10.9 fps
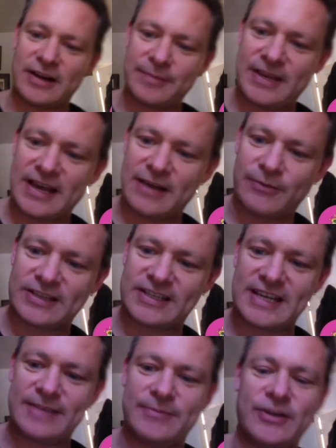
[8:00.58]
Pierre
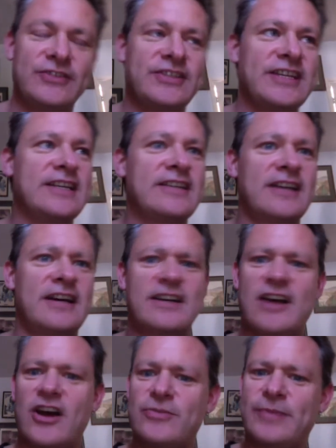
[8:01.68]
Wazim, who did
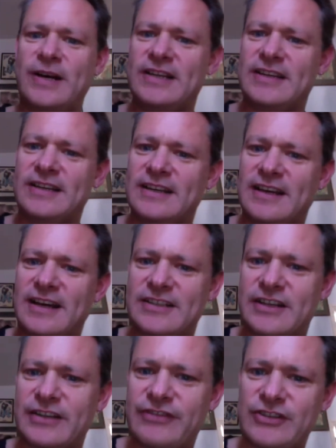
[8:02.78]
Coma. I
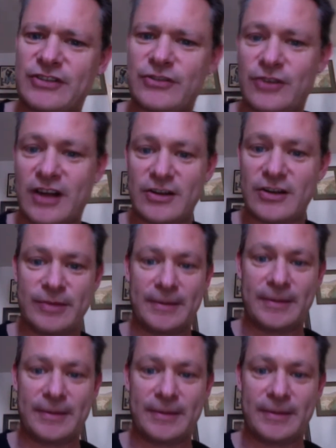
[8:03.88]
don't know if you saw Coma.